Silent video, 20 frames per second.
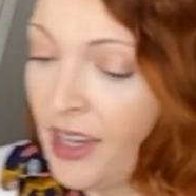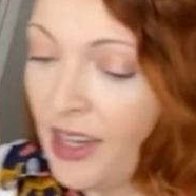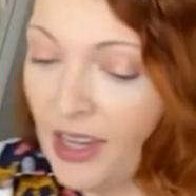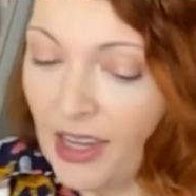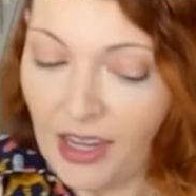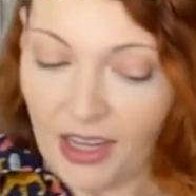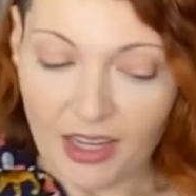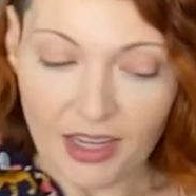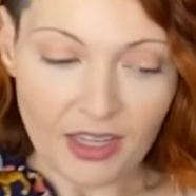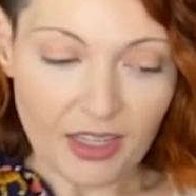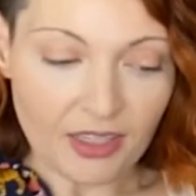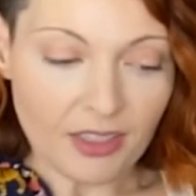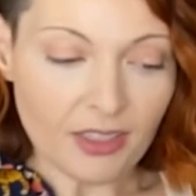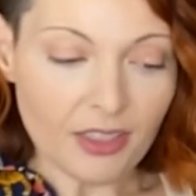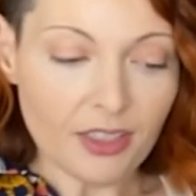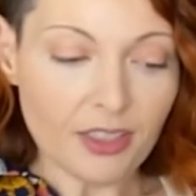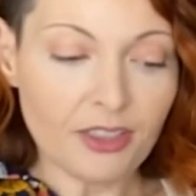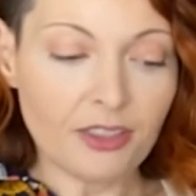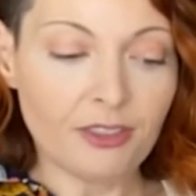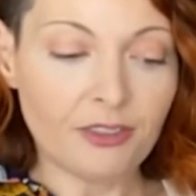and
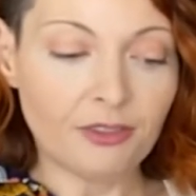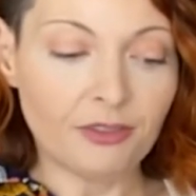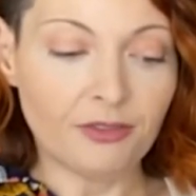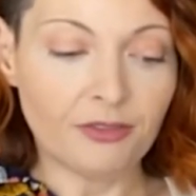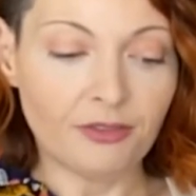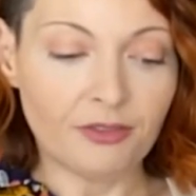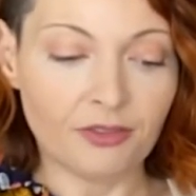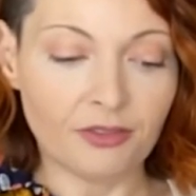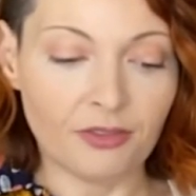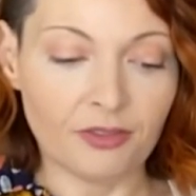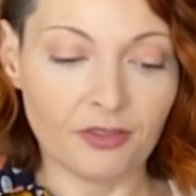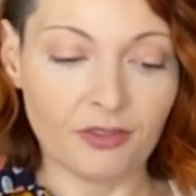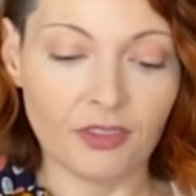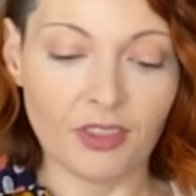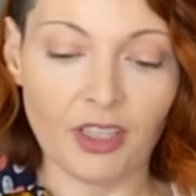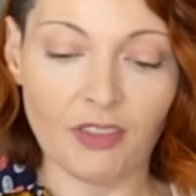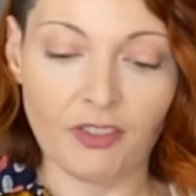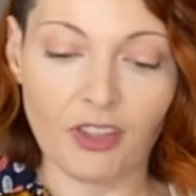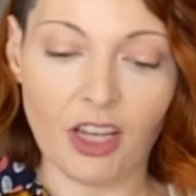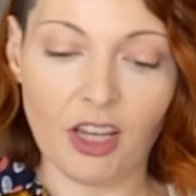
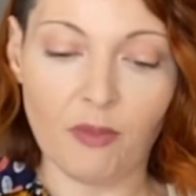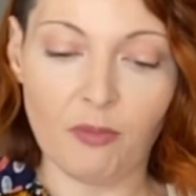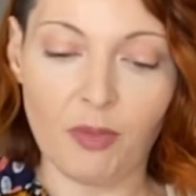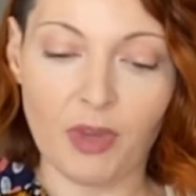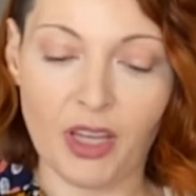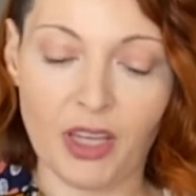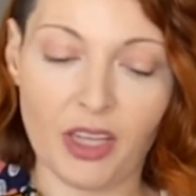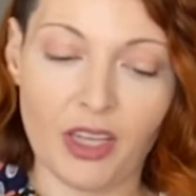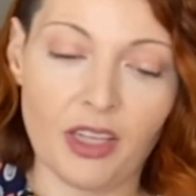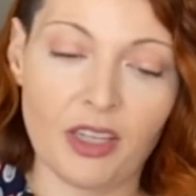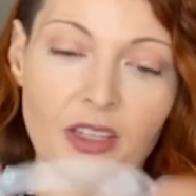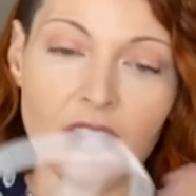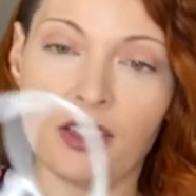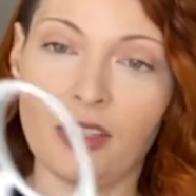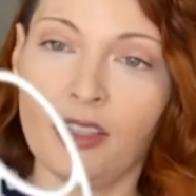I've got my